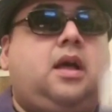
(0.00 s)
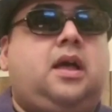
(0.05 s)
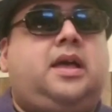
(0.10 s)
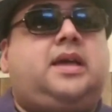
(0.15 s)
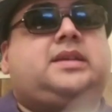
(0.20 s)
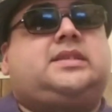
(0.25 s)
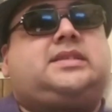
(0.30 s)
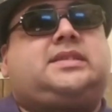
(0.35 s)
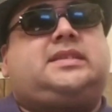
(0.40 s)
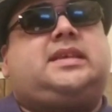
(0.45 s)

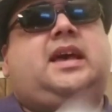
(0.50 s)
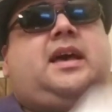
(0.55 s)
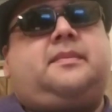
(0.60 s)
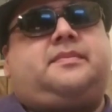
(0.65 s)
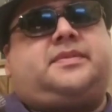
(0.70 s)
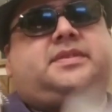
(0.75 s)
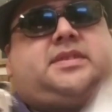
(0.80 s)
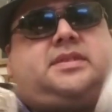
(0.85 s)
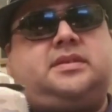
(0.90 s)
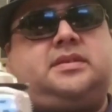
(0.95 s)

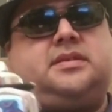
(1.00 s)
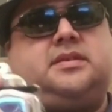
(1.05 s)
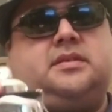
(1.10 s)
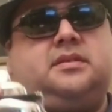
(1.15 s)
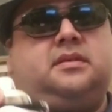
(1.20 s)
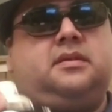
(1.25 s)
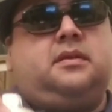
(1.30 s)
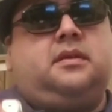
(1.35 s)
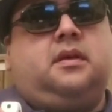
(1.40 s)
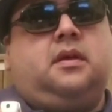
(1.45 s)
Except
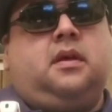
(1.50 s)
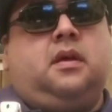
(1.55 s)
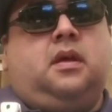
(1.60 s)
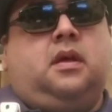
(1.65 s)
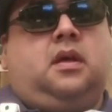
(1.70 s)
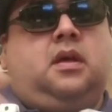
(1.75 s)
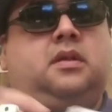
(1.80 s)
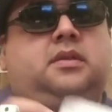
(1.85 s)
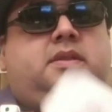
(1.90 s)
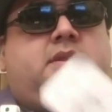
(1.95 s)

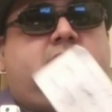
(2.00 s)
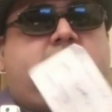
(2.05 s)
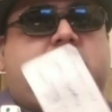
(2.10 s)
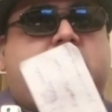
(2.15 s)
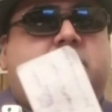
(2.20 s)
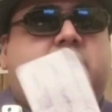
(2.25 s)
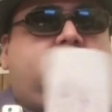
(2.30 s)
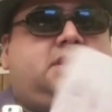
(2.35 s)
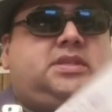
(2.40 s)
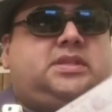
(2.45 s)

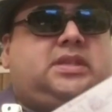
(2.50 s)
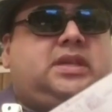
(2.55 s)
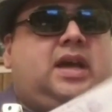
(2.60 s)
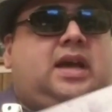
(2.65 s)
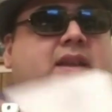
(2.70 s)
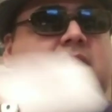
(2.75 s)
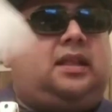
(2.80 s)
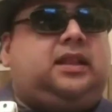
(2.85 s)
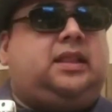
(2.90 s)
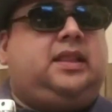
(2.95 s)
this one's
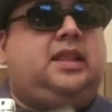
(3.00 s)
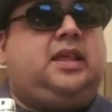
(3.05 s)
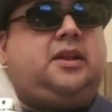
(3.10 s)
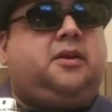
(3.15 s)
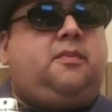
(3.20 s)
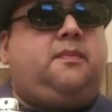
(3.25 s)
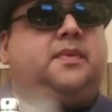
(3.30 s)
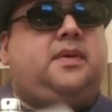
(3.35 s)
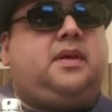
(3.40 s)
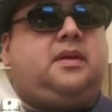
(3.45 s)
got a
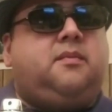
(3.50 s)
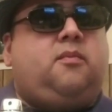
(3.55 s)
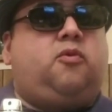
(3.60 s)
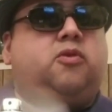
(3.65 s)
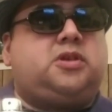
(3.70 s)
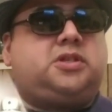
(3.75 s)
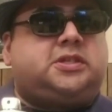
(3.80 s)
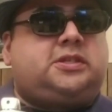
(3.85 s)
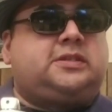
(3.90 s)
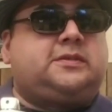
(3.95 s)
little bit
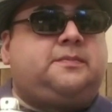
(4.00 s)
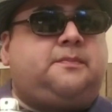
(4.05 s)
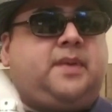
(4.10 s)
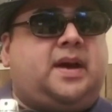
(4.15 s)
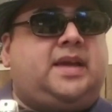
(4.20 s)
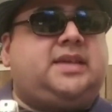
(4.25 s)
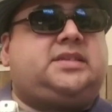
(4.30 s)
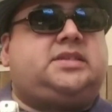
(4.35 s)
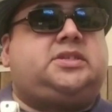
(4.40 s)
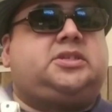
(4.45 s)
more
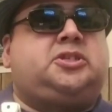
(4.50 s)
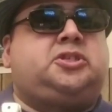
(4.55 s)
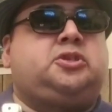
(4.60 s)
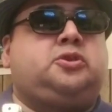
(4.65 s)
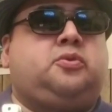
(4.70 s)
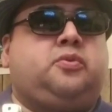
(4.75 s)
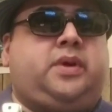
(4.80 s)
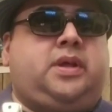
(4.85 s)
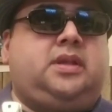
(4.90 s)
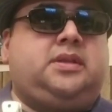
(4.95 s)
spice
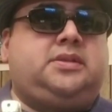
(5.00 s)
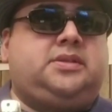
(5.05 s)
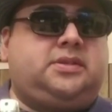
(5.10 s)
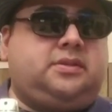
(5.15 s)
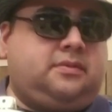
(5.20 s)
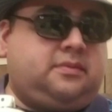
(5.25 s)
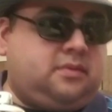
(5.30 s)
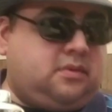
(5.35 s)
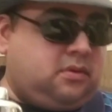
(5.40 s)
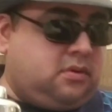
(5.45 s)
to it.
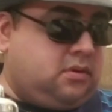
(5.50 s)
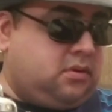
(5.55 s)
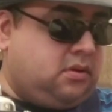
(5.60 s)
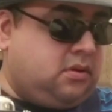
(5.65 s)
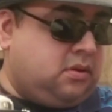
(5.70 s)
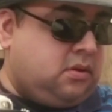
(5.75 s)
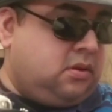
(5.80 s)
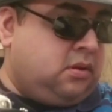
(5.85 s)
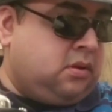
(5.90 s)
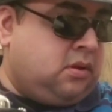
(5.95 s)

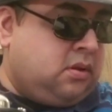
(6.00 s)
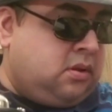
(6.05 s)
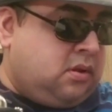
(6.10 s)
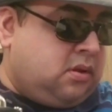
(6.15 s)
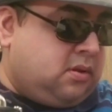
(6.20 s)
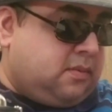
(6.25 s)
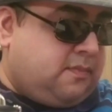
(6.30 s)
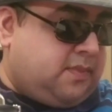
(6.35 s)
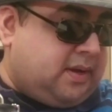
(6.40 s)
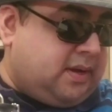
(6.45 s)

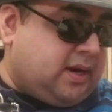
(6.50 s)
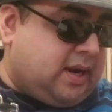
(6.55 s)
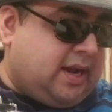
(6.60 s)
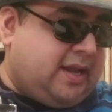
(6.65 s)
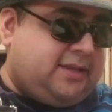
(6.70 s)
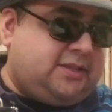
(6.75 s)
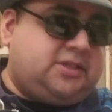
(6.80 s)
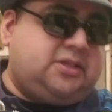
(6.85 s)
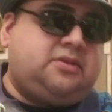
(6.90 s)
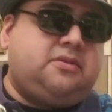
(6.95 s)
But
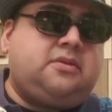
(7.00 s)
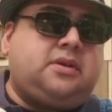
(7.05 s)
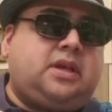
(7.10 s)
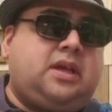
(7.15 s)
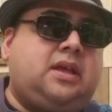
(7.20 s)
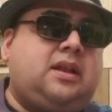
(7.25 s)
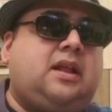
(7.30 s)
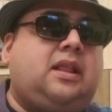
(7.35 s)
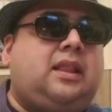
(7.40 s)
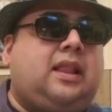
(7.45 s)
I do
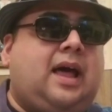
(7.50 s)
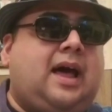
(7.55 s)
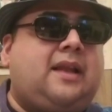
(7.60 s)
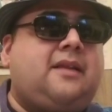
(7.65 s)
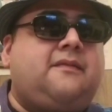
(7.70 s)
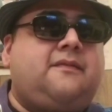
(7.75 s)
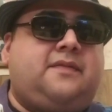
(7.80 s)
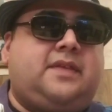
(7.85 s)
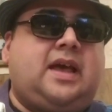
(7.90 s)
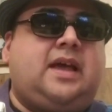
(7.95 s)
get a
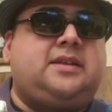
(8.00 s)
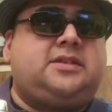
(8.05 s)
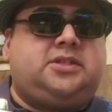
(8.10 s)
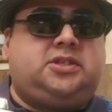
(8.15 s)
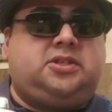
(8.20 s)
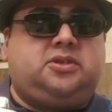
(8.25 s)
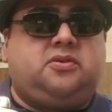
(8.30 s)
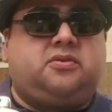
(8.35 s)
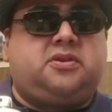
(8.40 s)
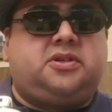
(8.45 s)
lot of that
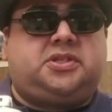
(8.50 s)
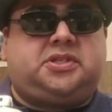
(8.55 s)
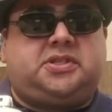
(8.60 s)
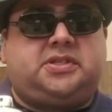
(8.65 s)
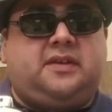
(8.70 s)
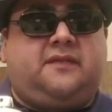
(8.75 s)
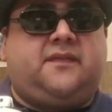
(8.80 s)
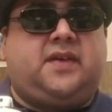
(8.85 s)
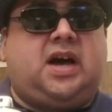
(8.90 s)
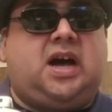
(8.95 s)
Dior
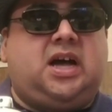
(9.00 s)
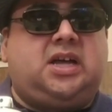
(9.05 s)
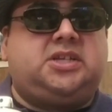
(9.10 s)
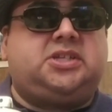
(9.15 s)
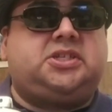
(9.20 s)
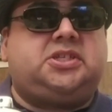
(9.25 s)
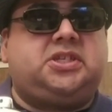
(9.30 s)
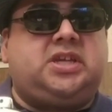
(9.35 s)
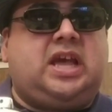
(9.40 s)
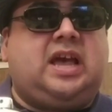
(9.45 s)

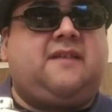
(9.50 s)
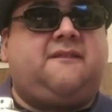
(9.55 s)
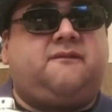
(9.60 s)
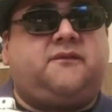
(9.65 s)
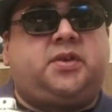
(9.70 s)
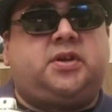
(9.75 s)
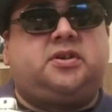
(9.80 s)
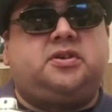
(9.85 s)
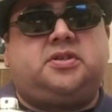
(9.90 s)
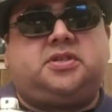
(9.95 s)
Sauvage at
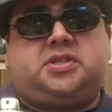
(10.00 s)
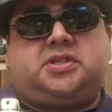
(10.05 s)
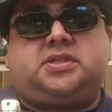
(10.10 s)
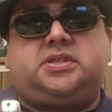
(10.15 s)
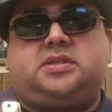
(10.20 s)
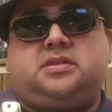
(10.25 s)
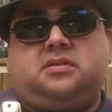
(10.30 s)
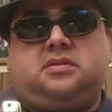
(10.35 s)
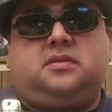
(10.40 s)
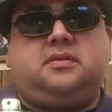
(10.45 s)

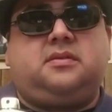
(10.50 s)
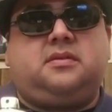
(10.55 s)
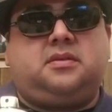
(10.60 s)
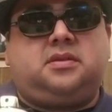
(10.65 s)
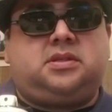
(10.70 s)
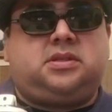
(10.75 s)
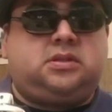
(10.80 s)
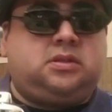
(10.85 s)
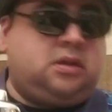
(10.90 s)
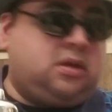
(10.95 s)
first
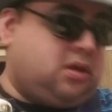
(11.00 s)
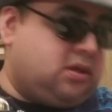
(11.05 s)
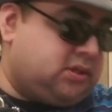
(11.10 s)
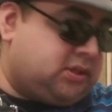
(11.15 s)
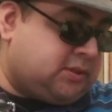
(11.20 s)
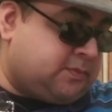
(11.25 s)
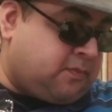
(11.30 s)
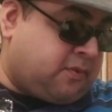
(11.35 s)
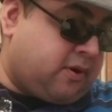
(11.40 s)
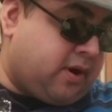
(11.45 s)

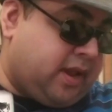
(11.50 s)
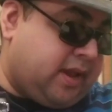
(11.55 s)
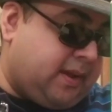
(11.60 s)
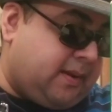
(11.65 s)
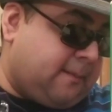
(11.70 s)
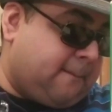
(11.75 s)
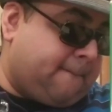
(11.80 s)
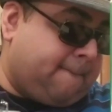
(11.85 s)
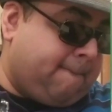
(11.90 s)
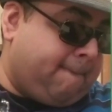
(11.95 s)
spray.